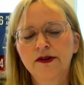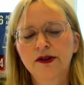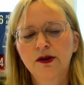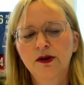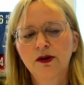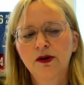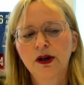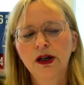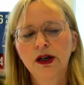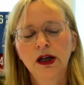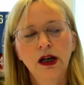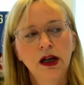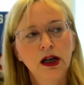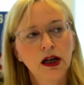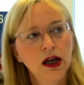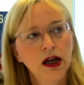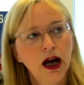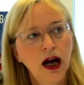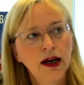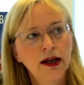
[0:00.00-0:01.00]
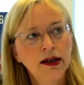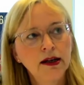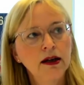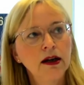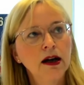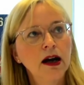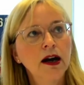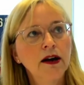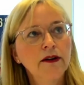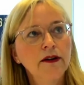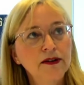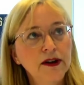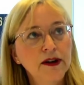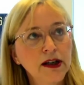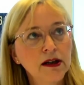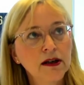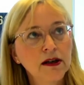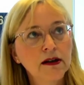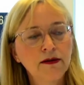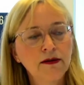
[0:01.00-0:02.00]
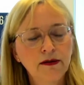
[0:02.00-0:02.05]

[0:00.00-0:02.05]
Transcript: So I think